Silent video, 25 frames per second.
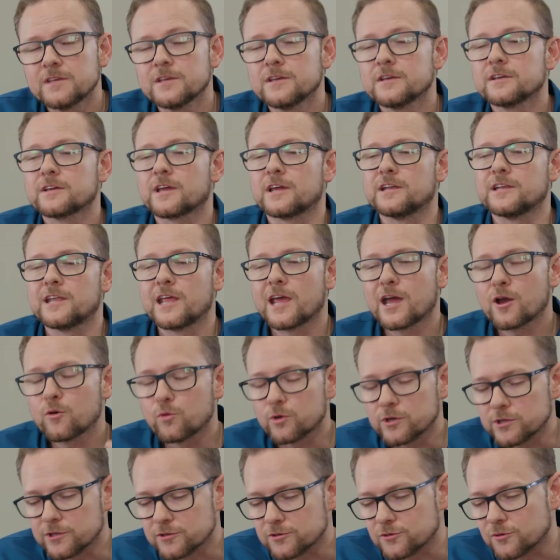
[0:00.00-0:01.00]
Okay, now
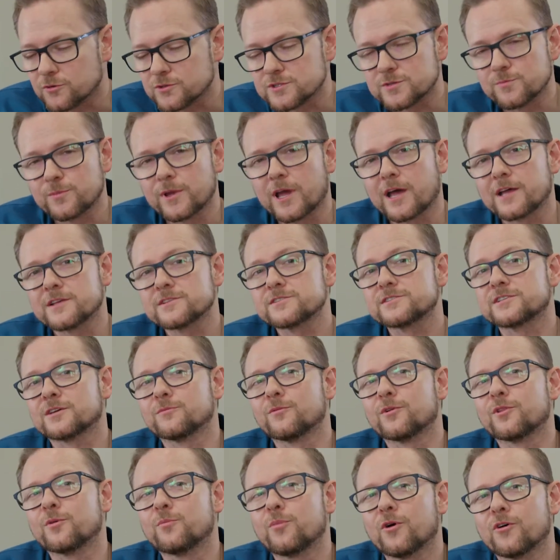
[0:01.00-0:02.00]
what are your thoughts about some
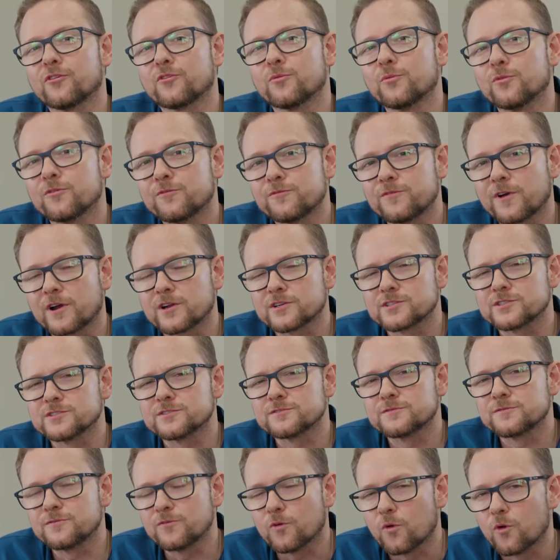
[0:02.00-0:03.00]
of the possible
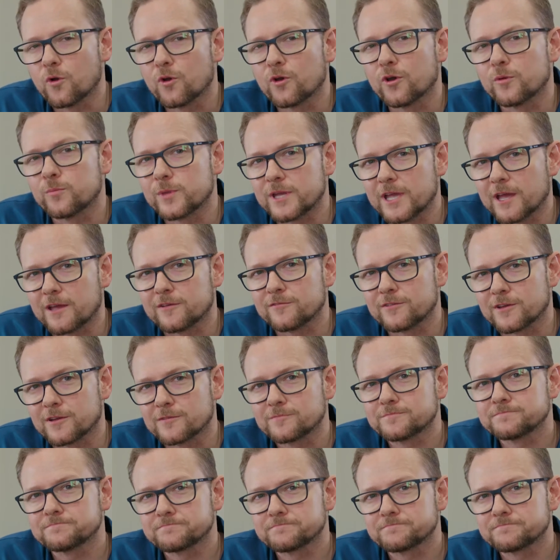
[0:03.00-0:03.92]
functions for her behavior?